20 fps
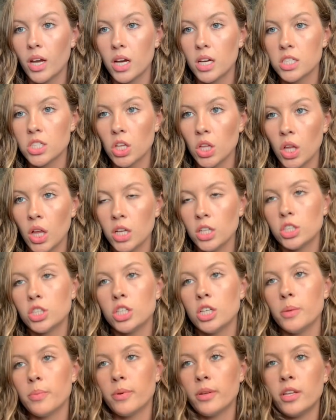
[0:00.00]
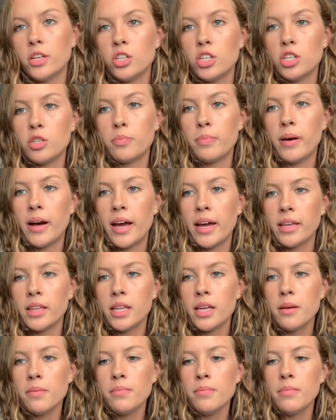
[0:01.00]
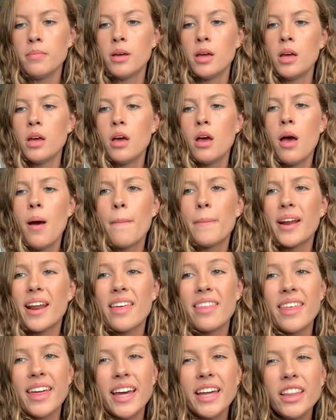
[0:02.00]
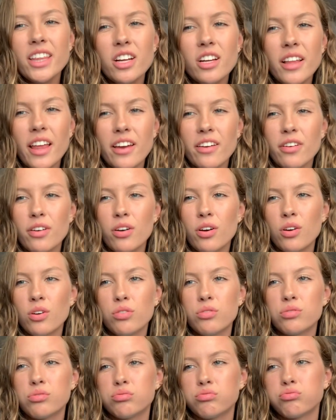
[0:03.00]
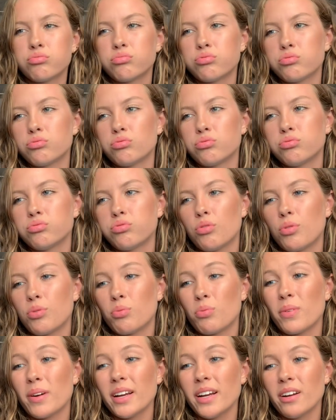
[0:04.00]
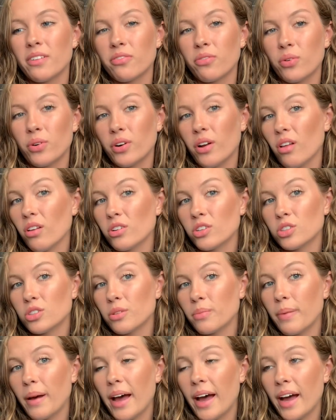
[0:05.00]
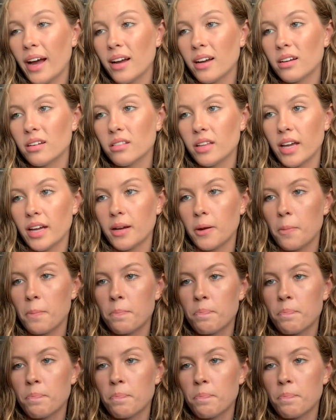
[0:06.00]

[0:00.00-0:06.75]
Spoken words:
it's a lot cheaper than just buying them. But I think they're like $3 or $4 a pack, like